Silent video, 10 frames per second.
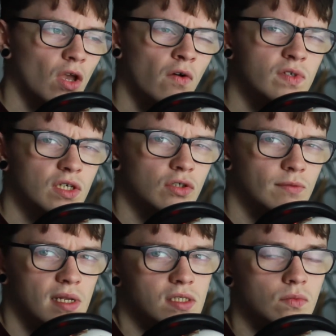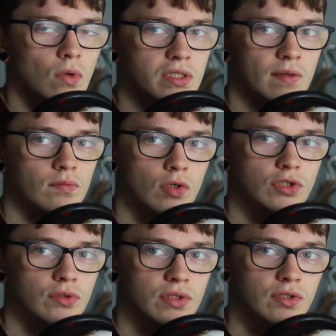Obviously, it all depends on what type of
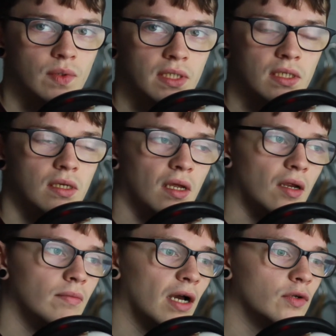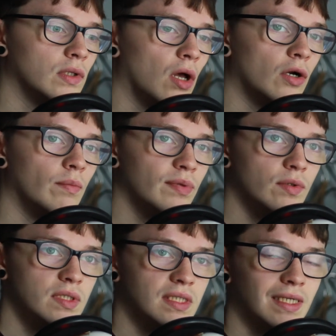module you're doing. I do a lot of
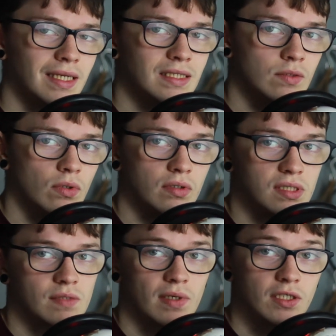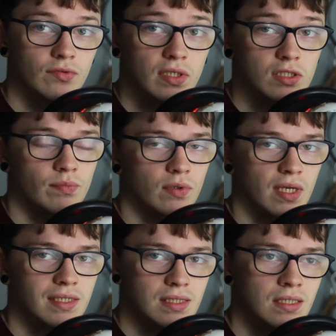computing and IT one, because that's my degree, is computing
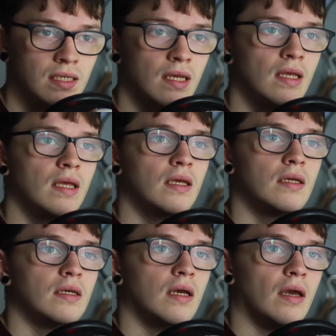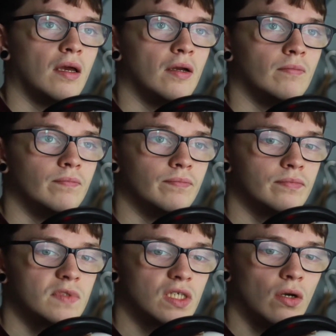and
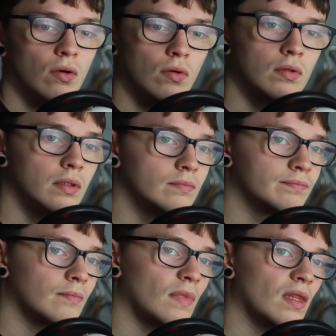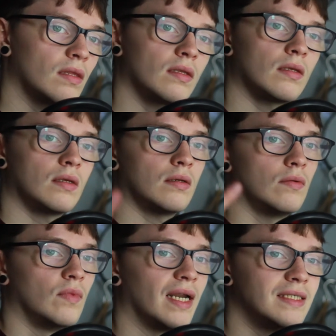IT. So
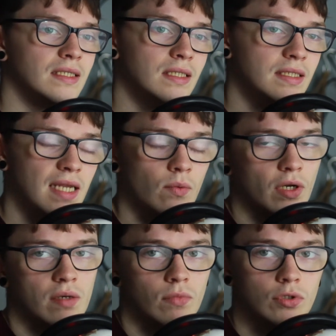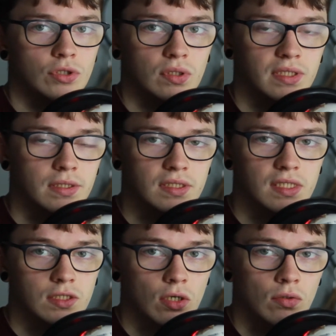when I did a networking module, did a
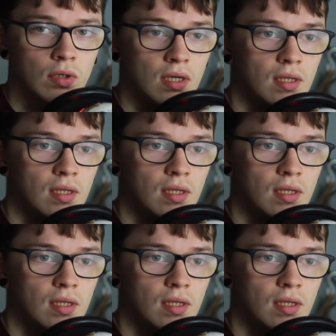Cisco,